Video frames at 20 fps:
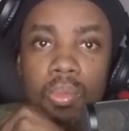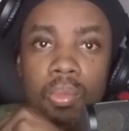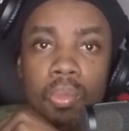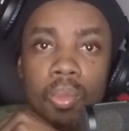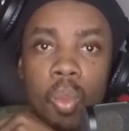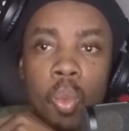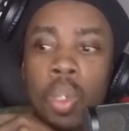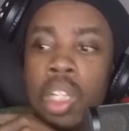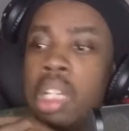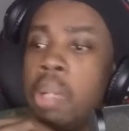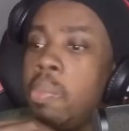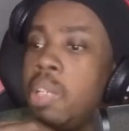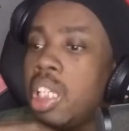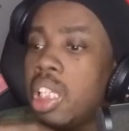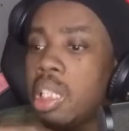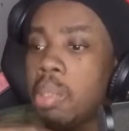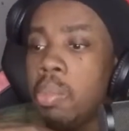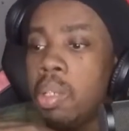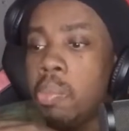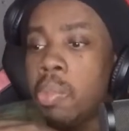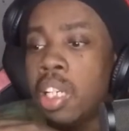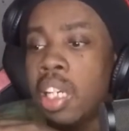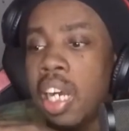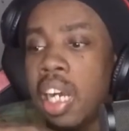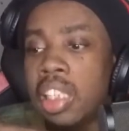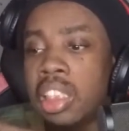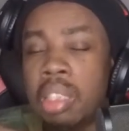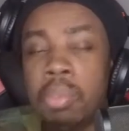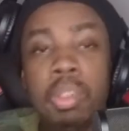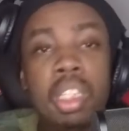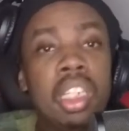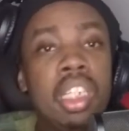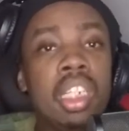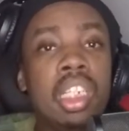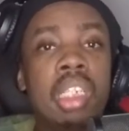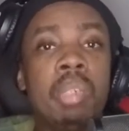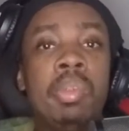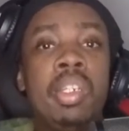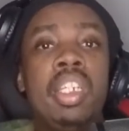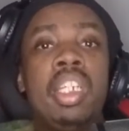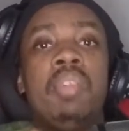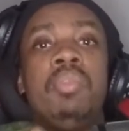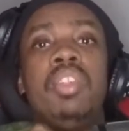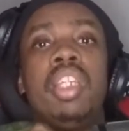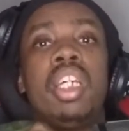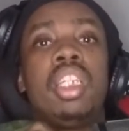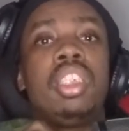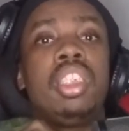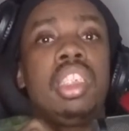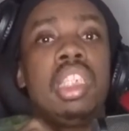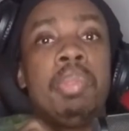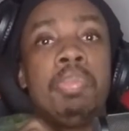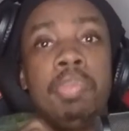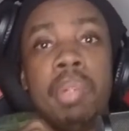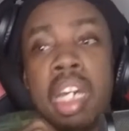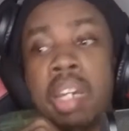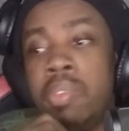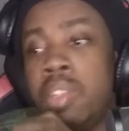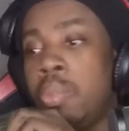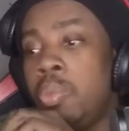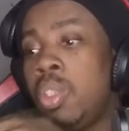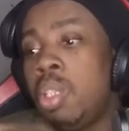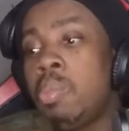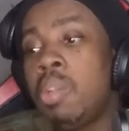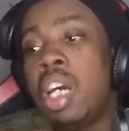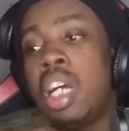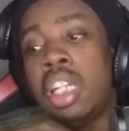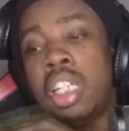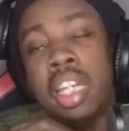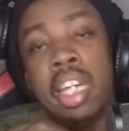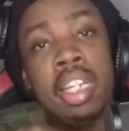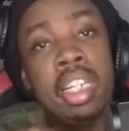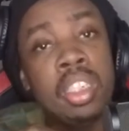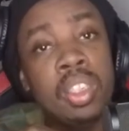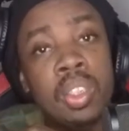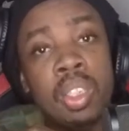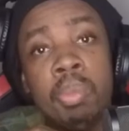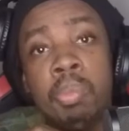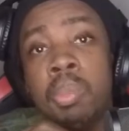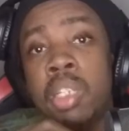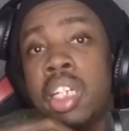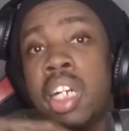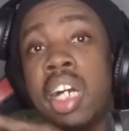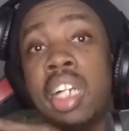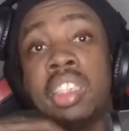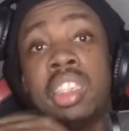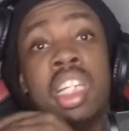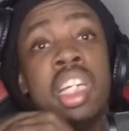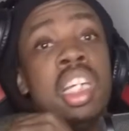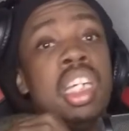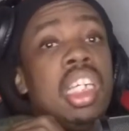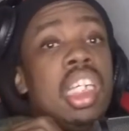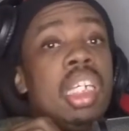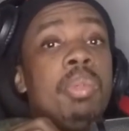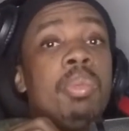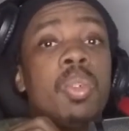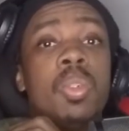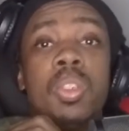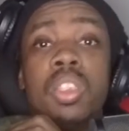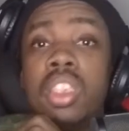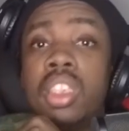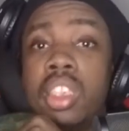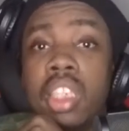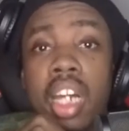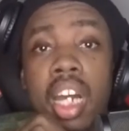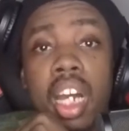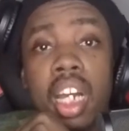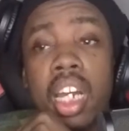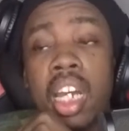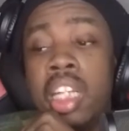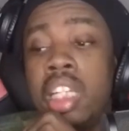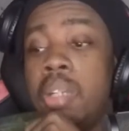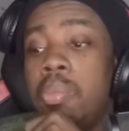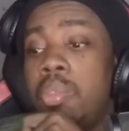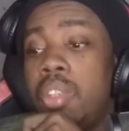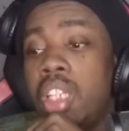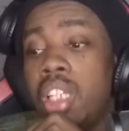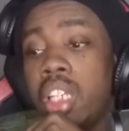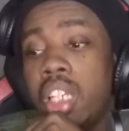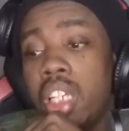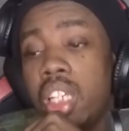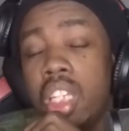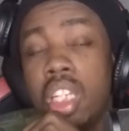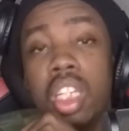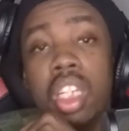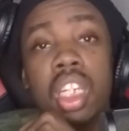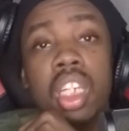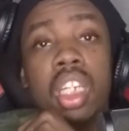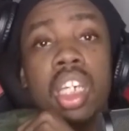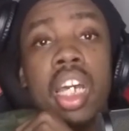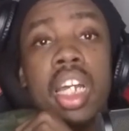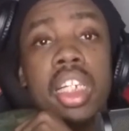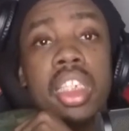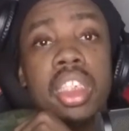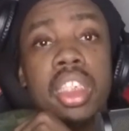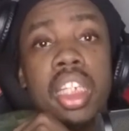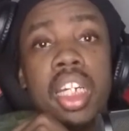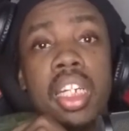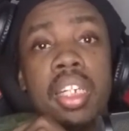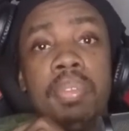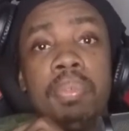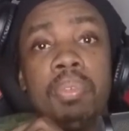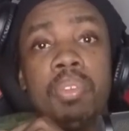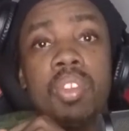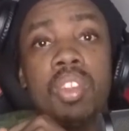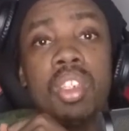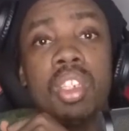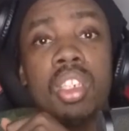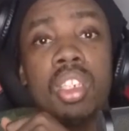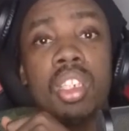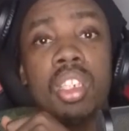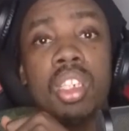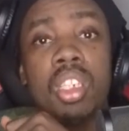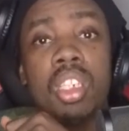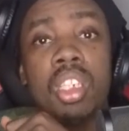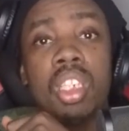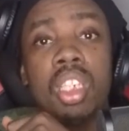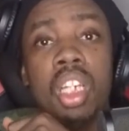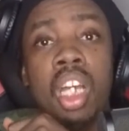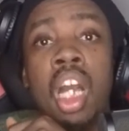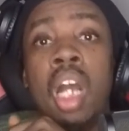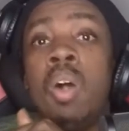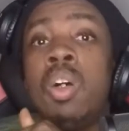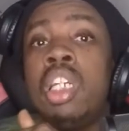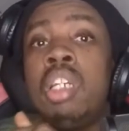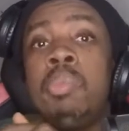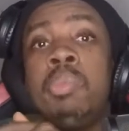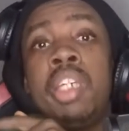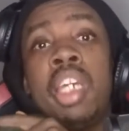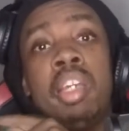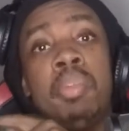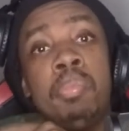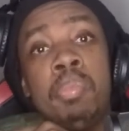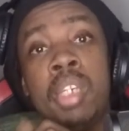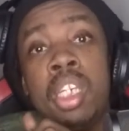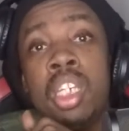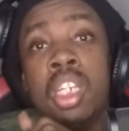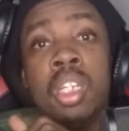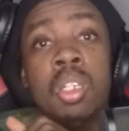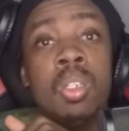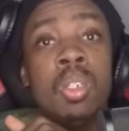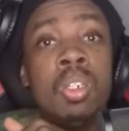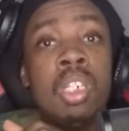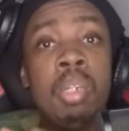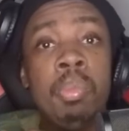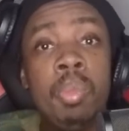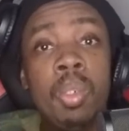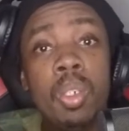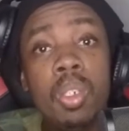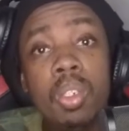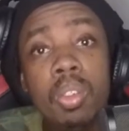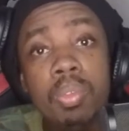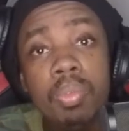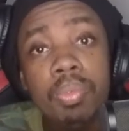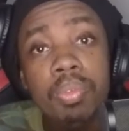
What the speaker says: When him lick a bit because him did lick a bit, them take step time, them do him all kind of something because him couldn't talk and them thing there. You understand? And when him get big, you know what him do?